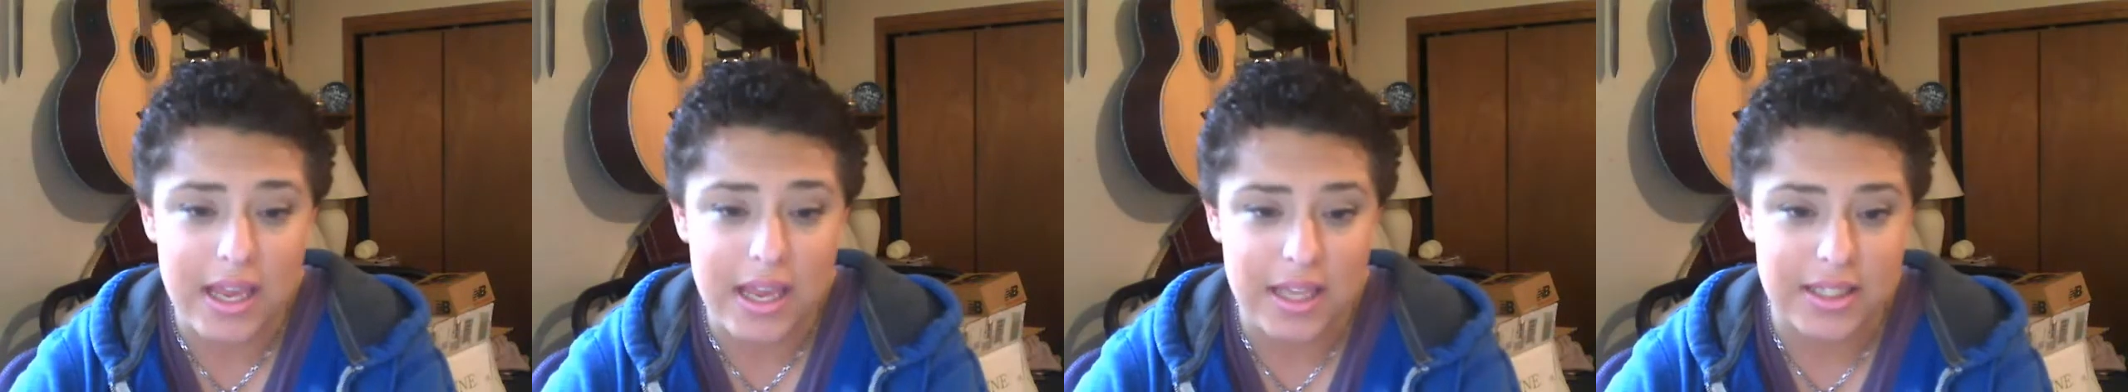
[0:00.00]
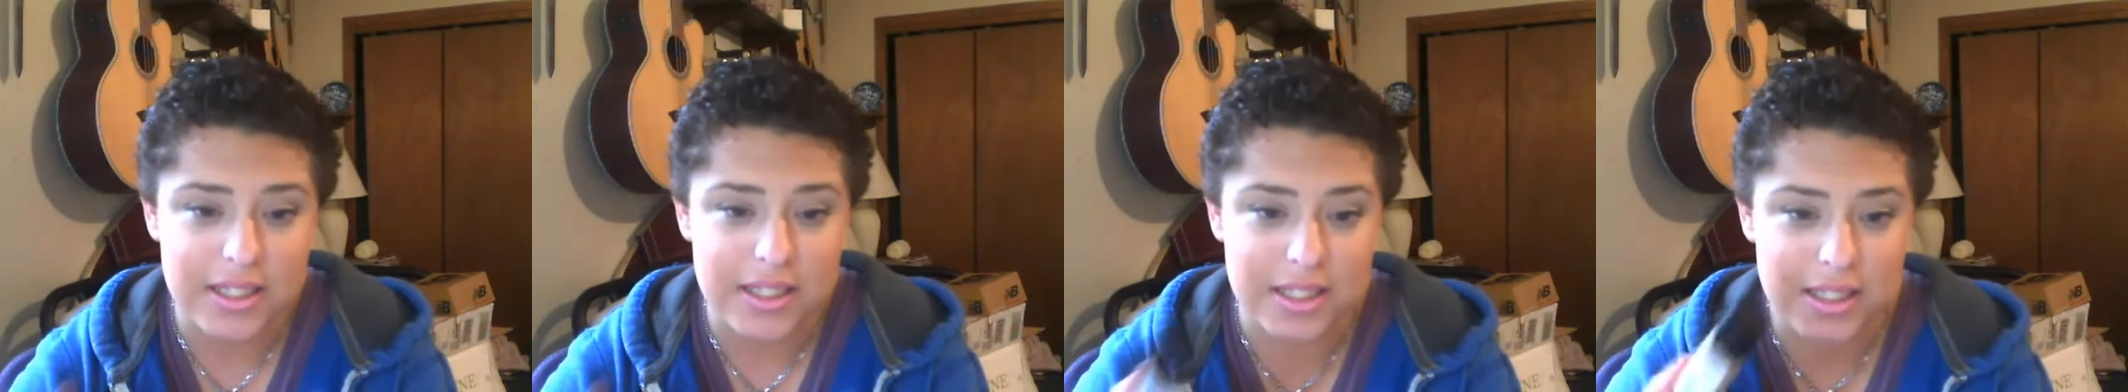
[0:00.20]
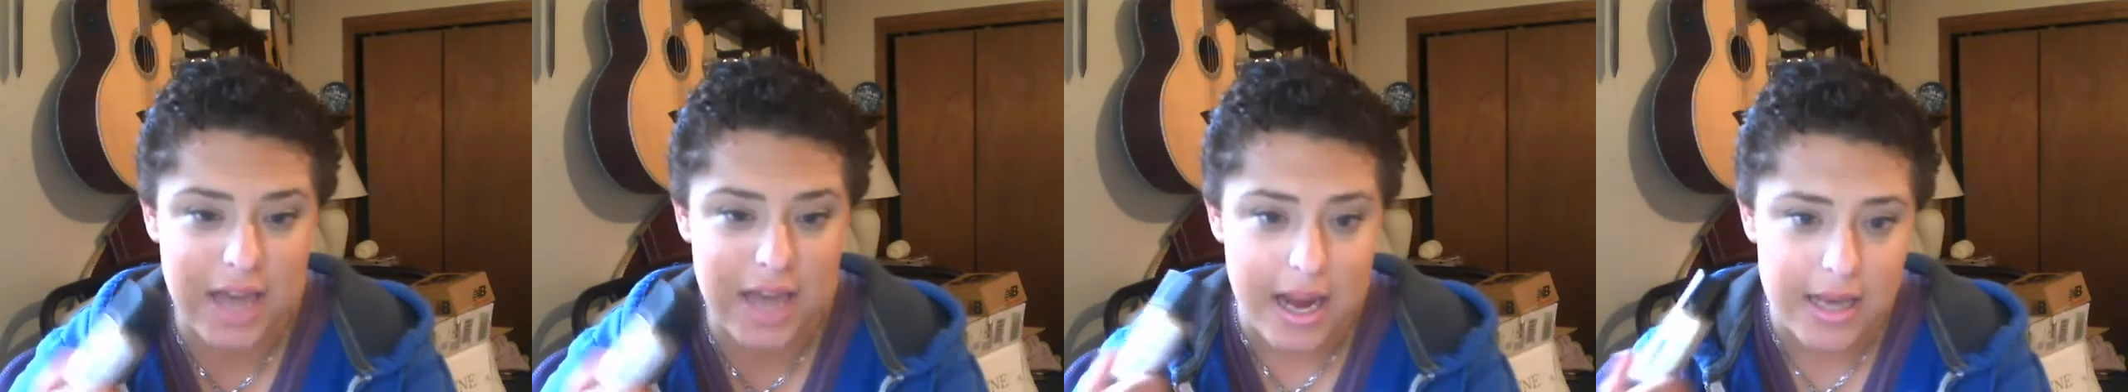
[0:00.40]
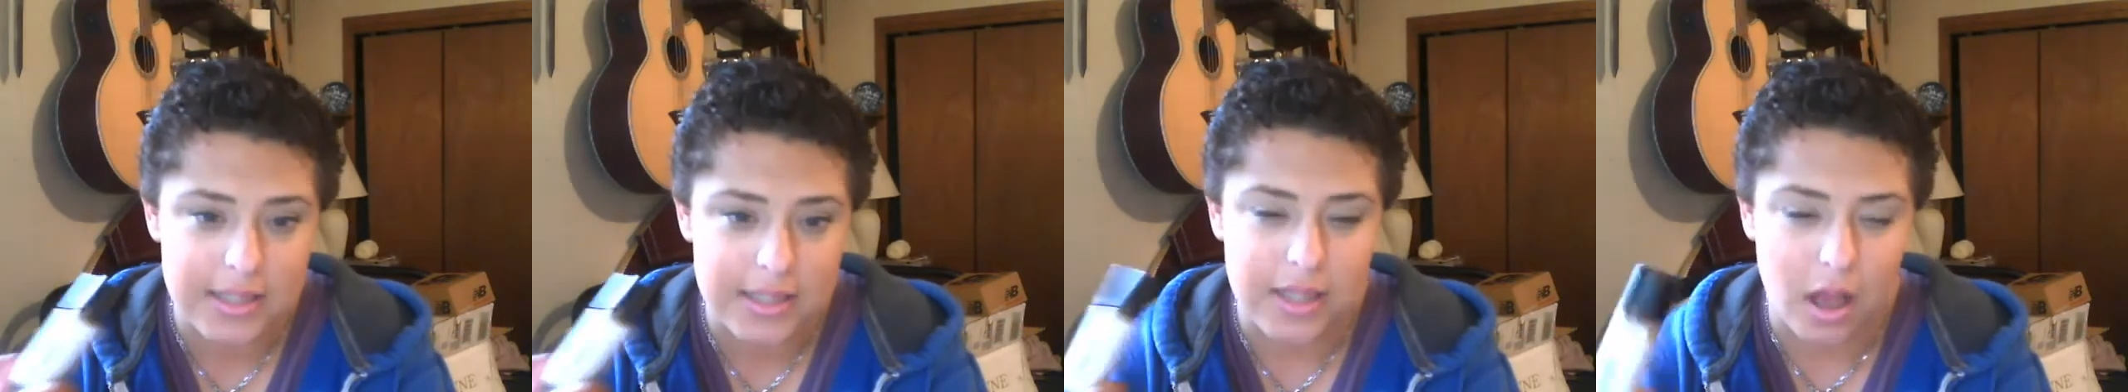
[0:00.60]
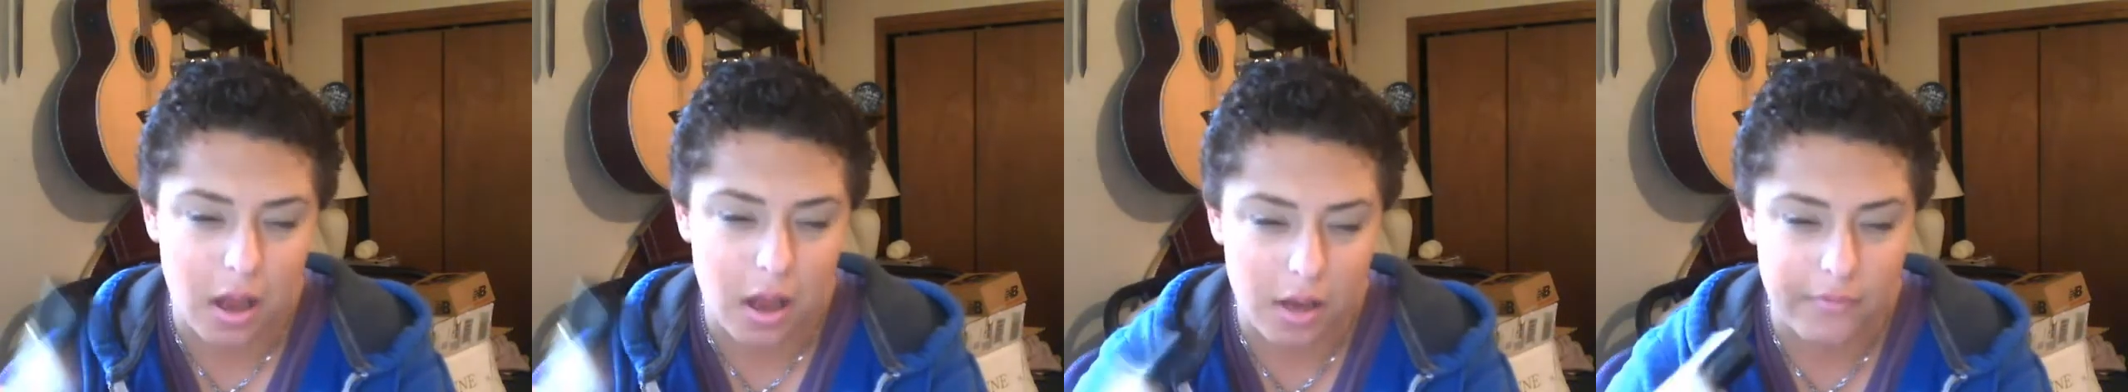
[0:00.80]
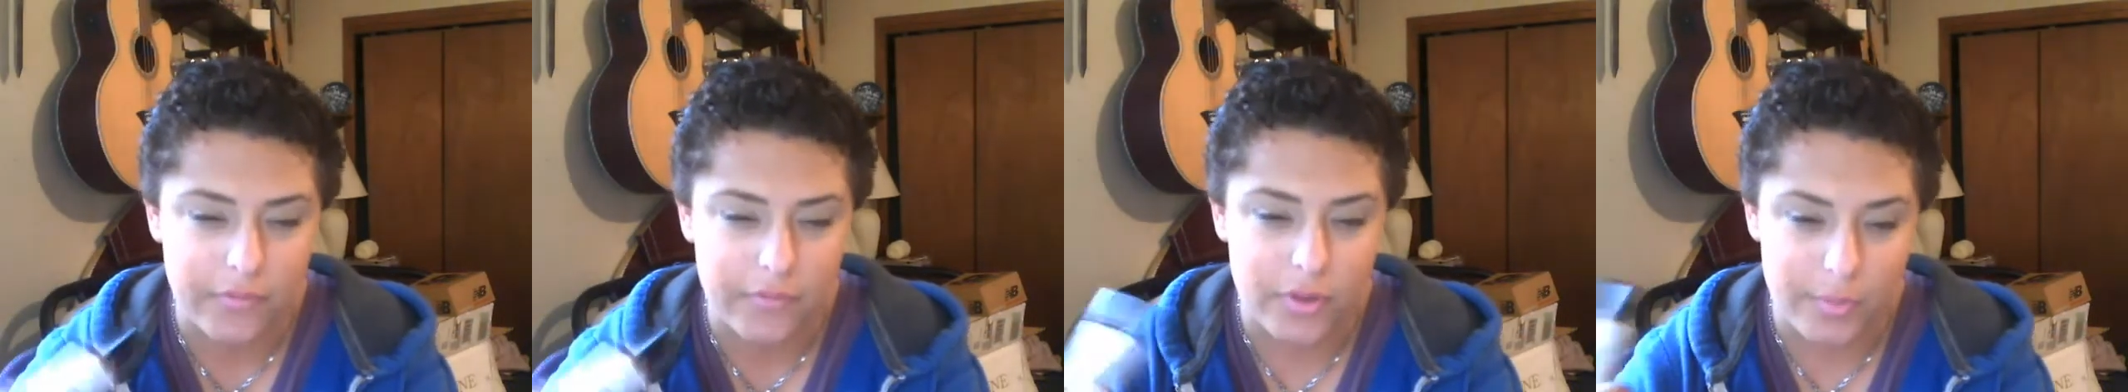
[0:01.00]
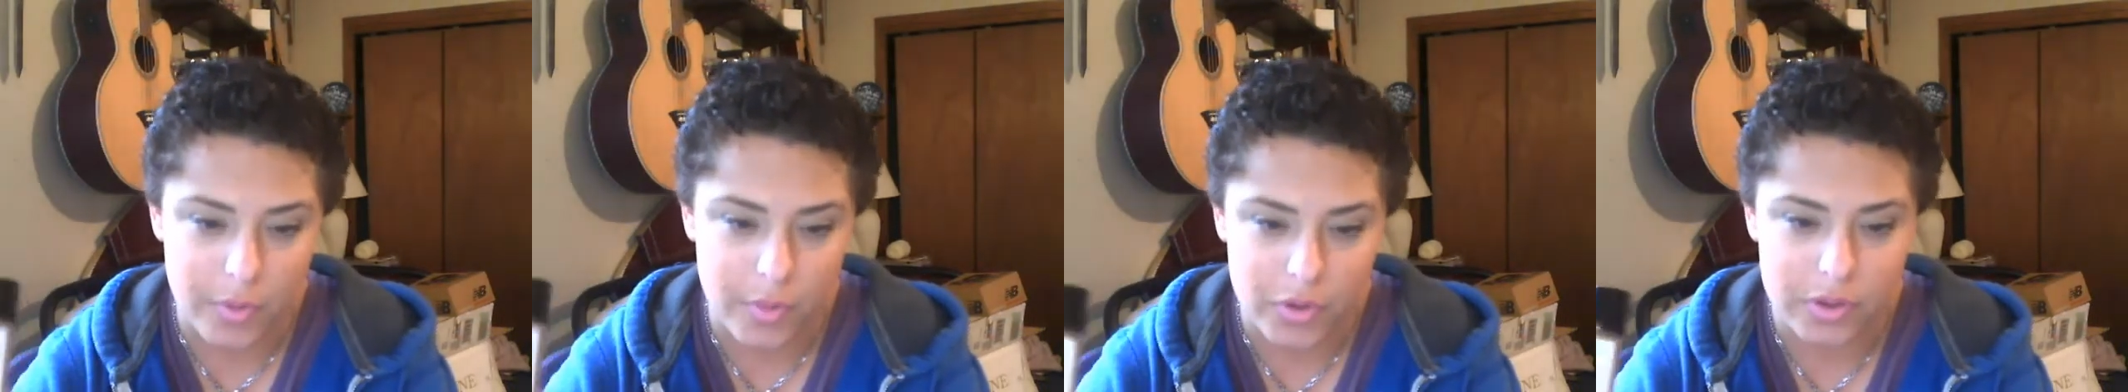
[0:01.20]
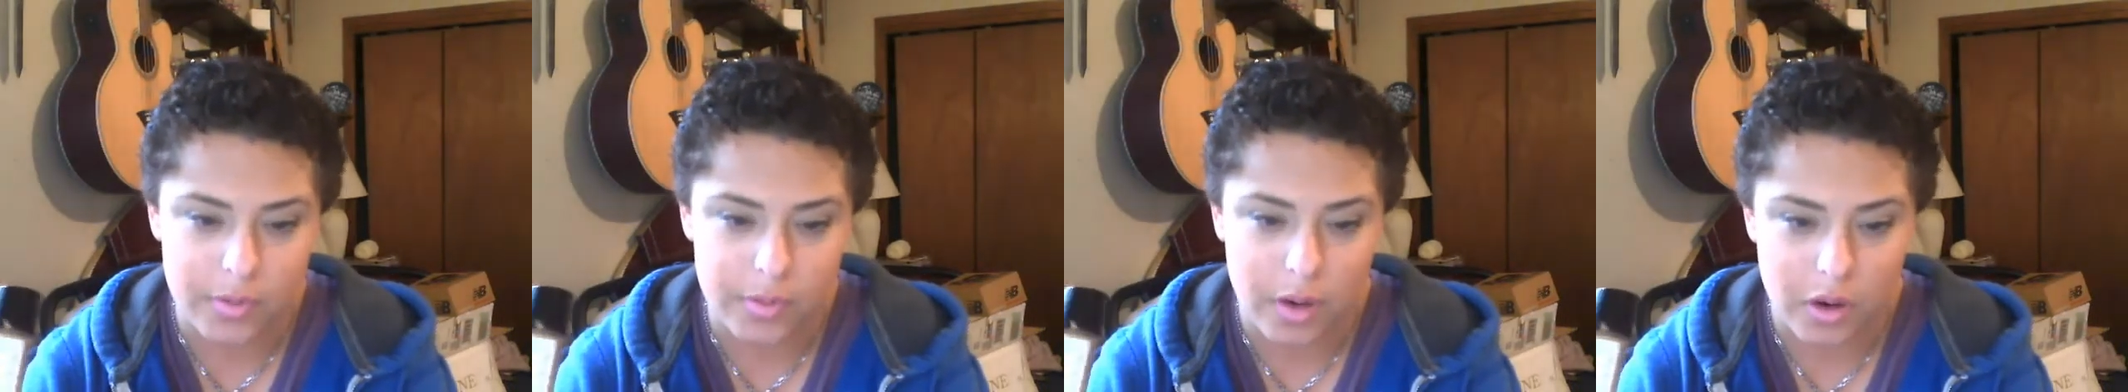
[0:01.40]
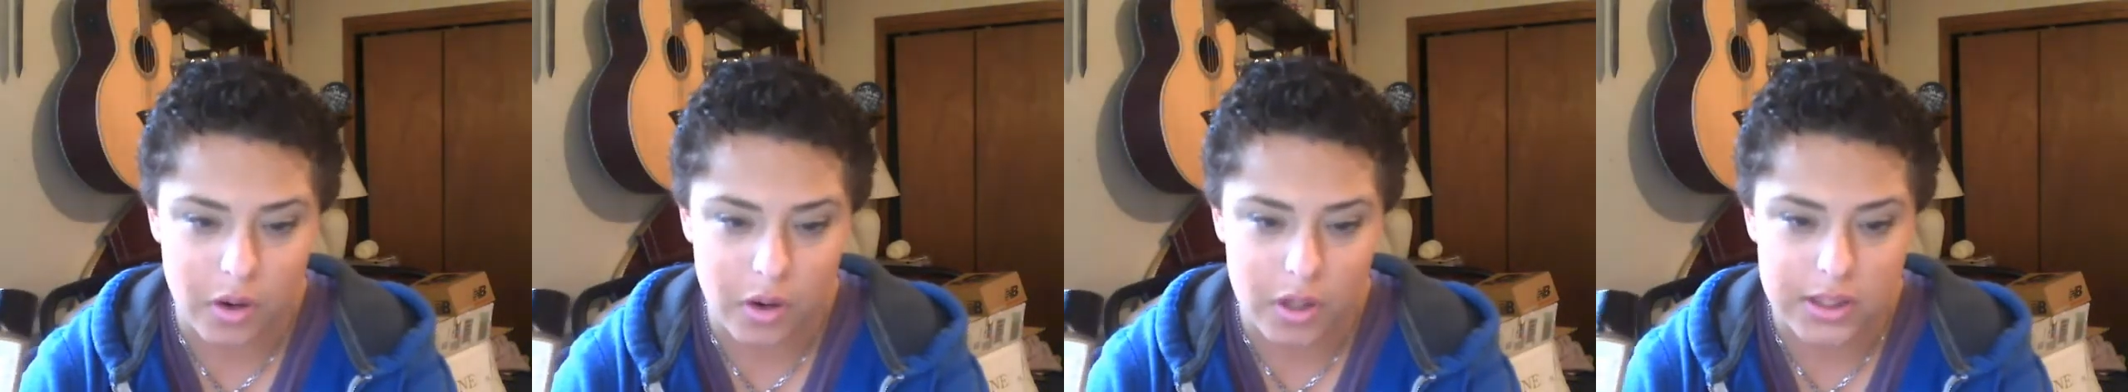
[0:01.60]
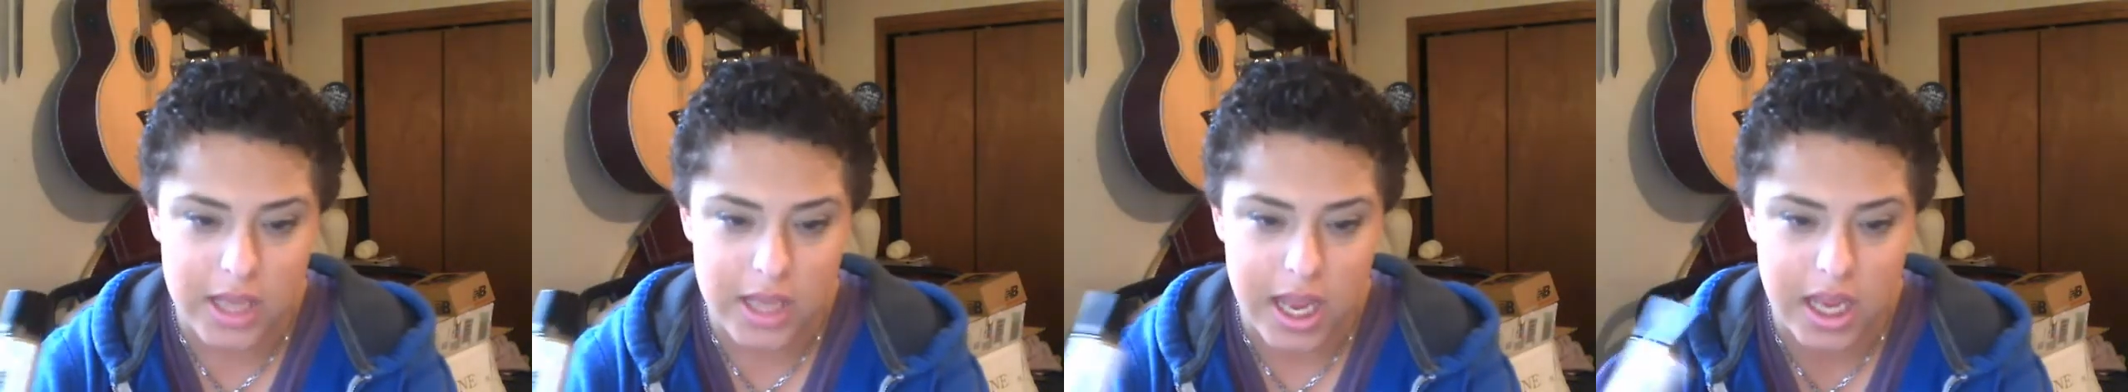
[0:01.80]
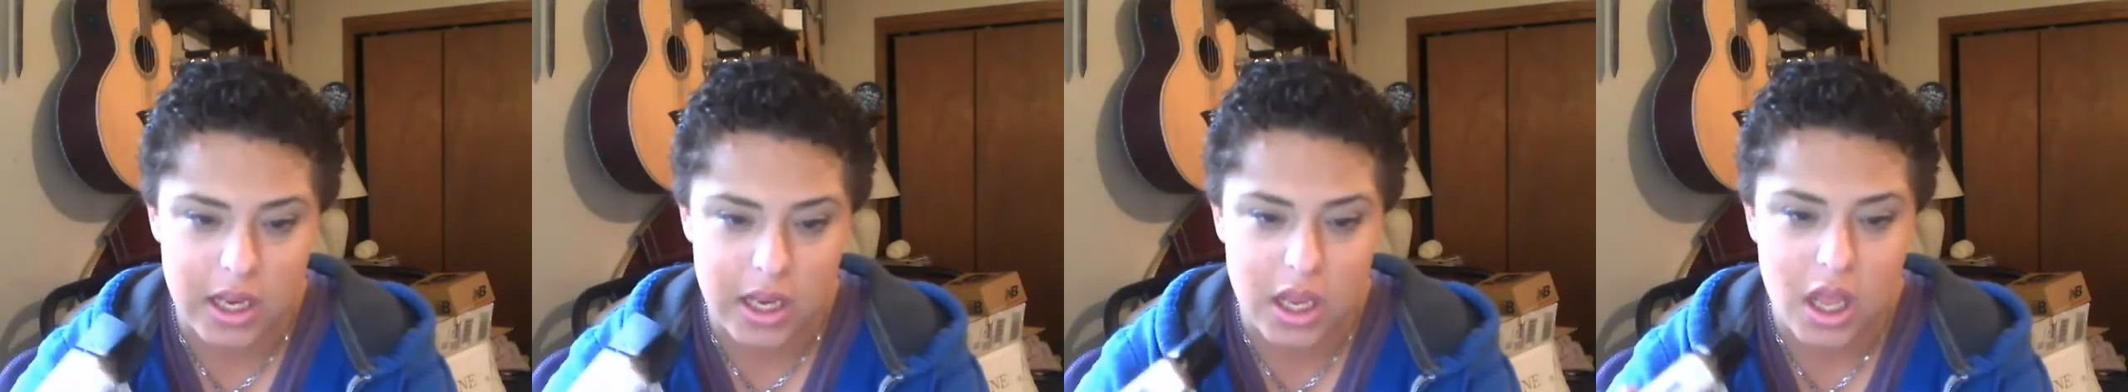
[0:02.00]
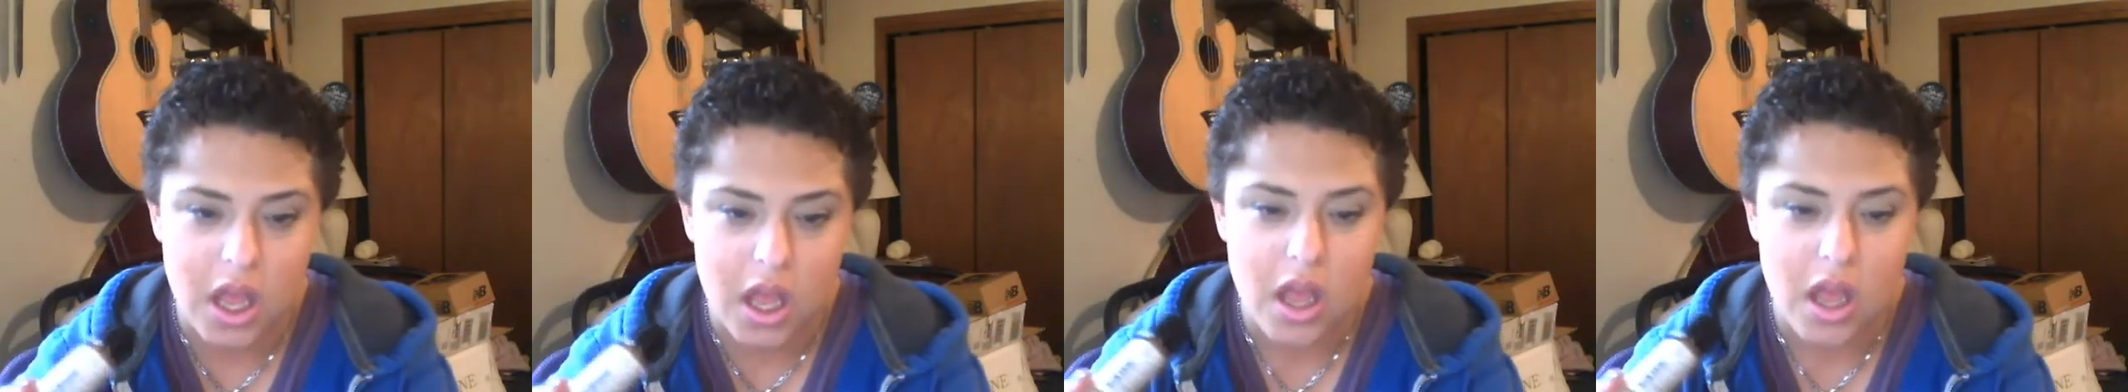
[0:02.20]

It stays on for the most part all day,